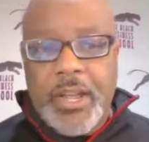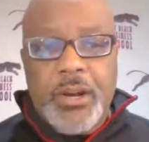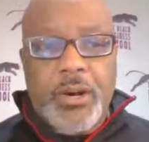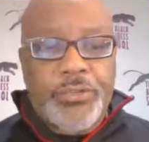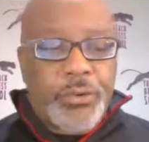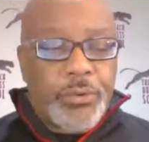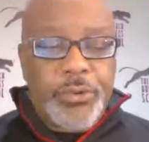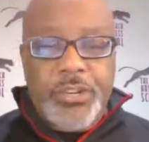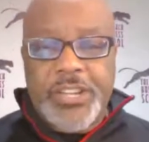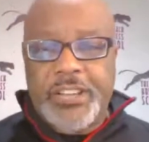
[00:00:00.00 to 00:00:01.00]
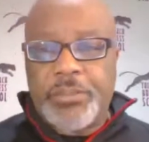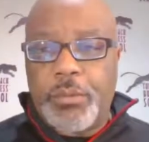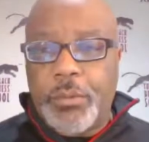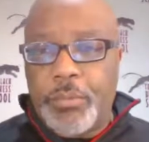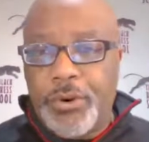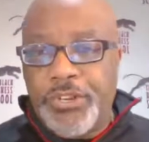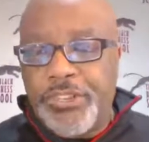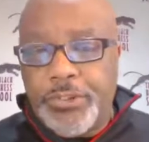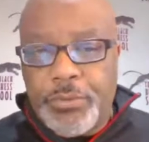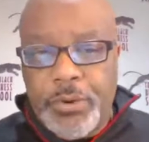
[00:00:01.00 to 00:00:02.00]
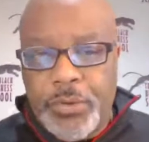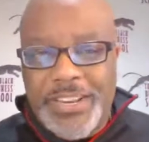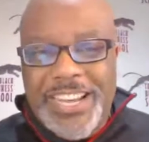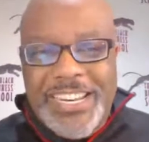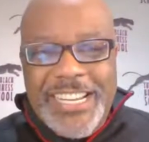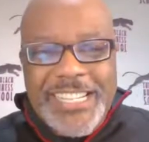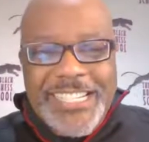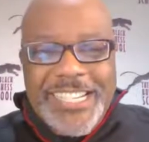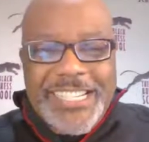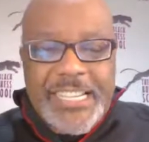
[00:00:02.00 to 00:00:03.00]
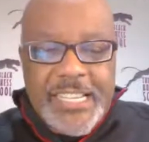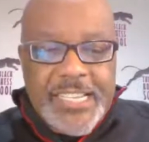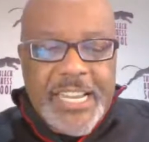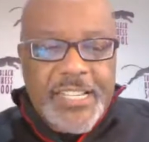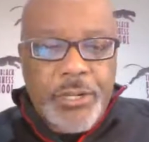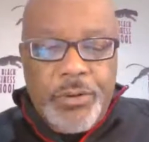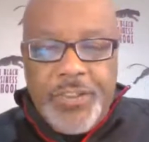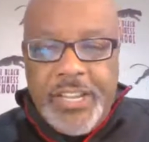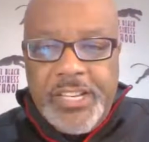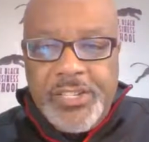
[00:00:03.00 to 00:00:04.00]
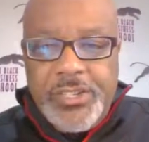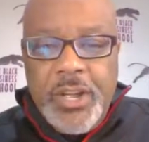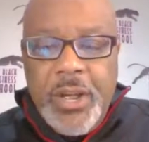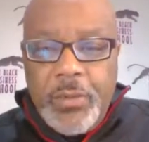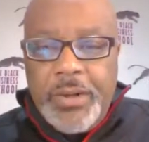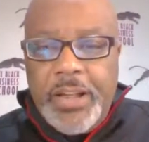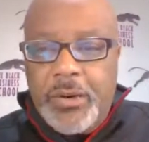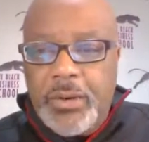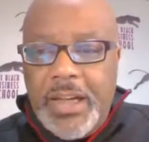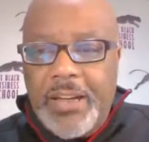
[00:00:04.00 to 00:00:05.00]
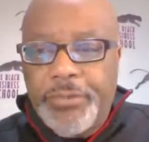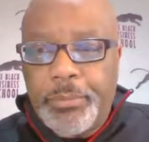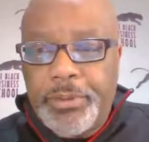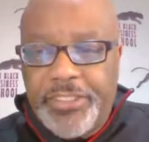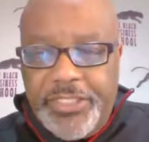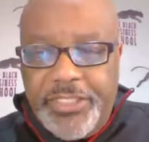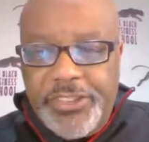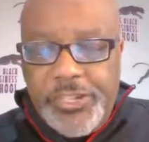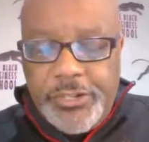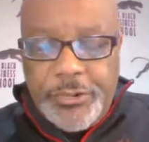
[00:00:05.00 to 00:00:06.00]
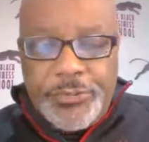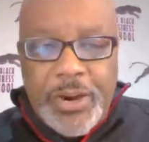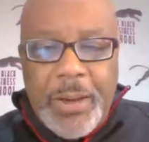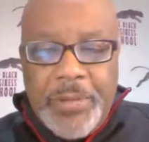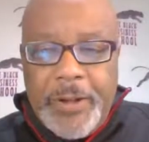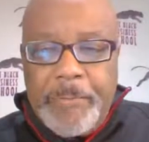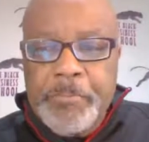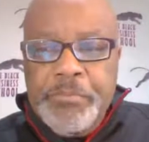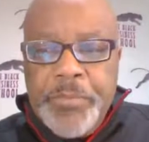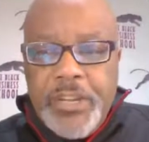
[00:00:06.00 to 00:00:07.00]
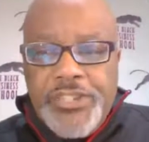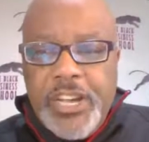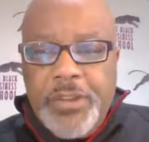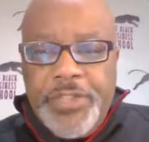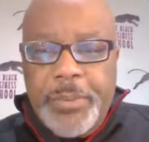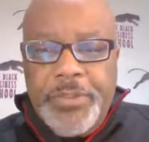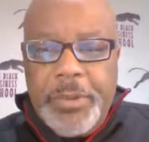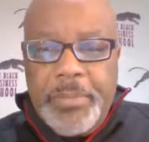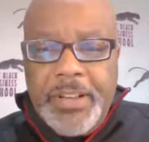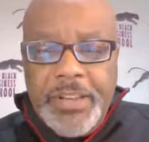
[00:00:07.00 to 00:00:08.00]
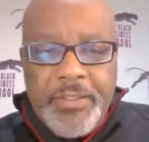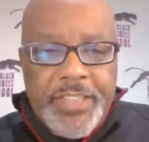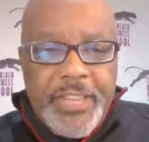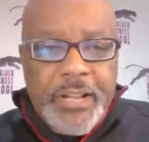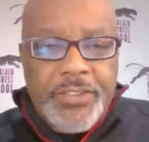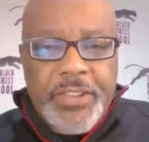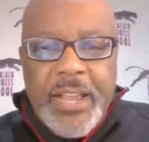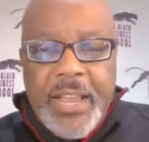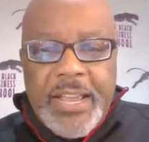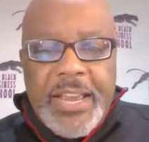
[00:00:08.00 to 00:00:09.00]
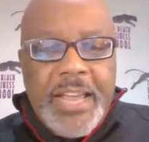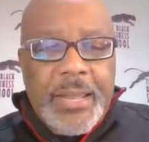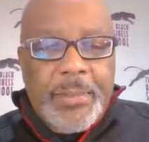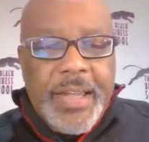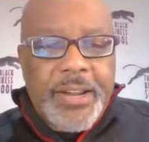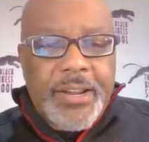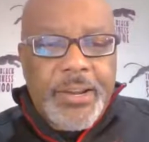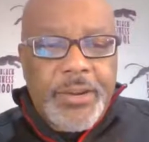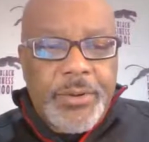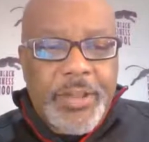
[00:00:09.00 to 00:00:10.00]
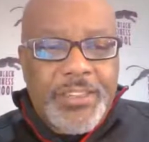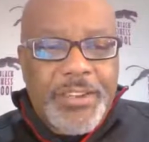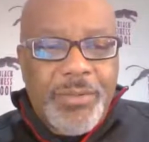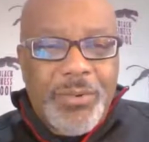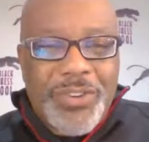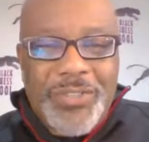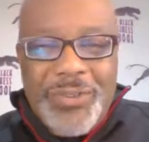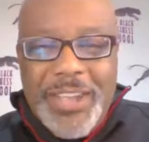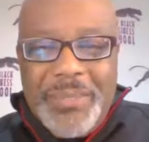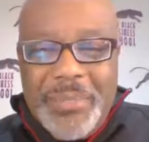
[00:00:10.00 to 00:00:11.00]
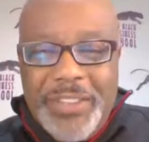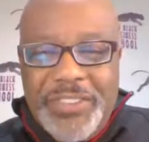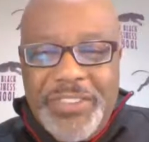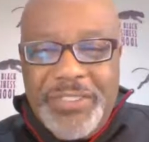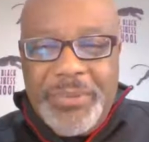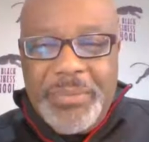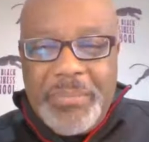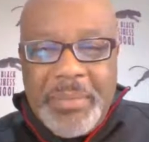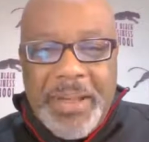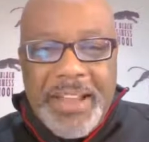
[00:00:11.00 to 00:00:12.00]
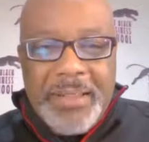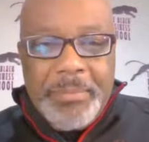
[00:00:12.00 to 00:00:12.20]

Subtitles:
And also you can text the word voice to 31996 to get text notifications when I go live. So please hit the subscribe button, share, thumbs up button, everything else. And I am out of here. You guys have a wonderful day. I'll see you soon. Bye-bye.